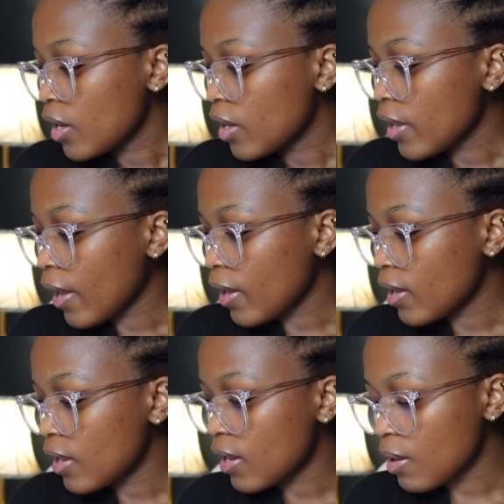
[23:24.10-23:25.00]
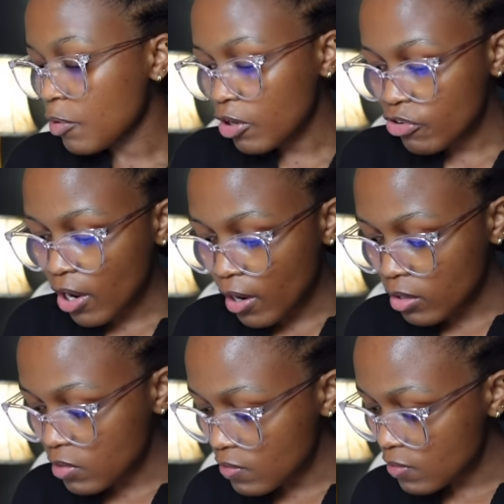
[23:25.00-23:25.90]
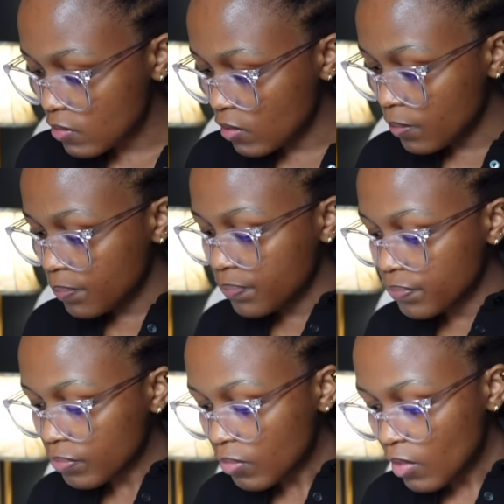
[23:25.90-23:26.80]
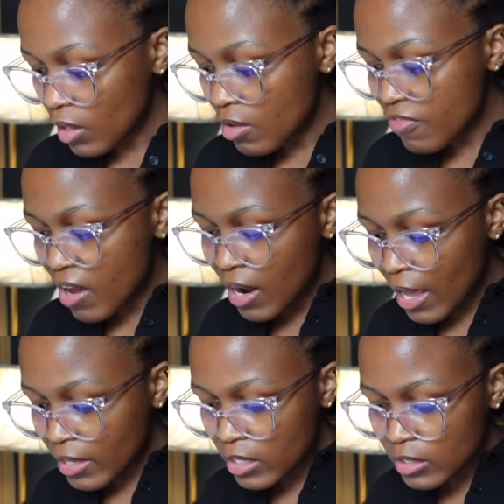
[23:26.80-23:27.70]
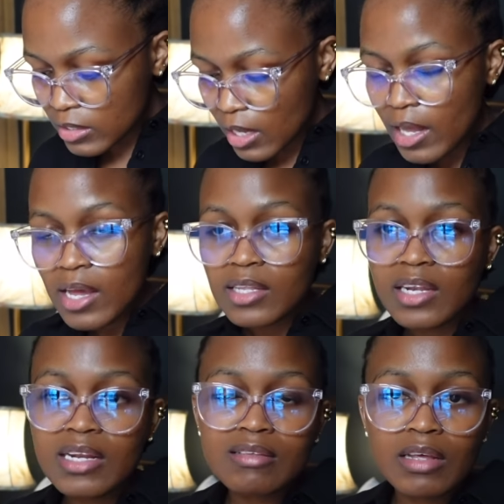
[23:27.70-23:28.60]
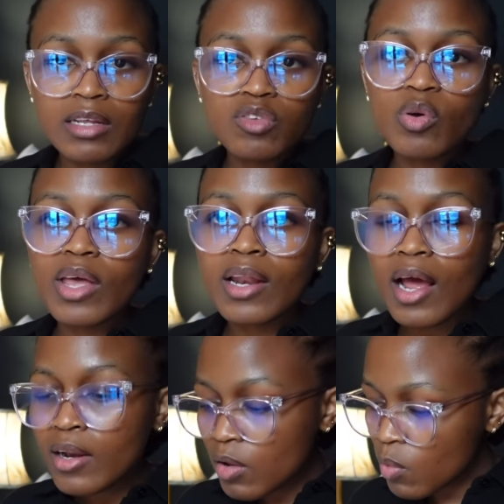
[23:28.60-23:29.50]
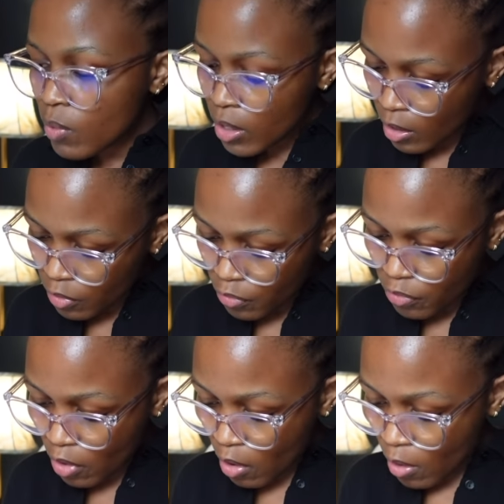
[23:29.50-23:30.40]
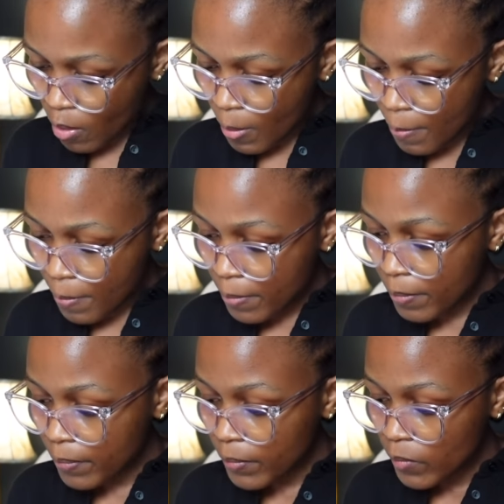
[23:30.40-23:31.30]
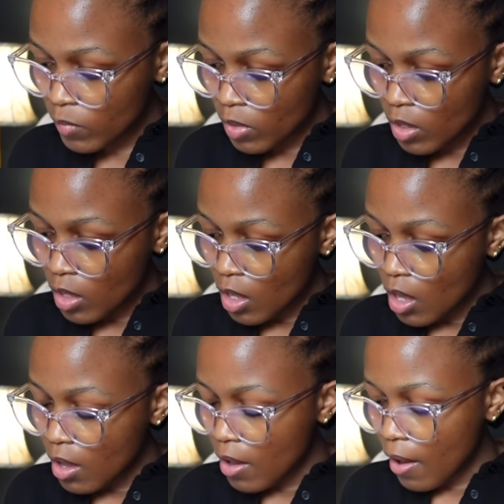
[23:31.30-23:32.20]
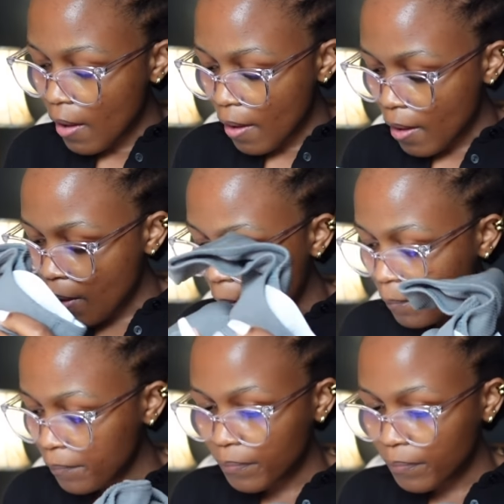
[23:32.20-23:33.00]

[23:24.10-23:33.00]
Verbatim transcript: yeah i'm gonna try it out and see if i like it and then i decided to get underwear from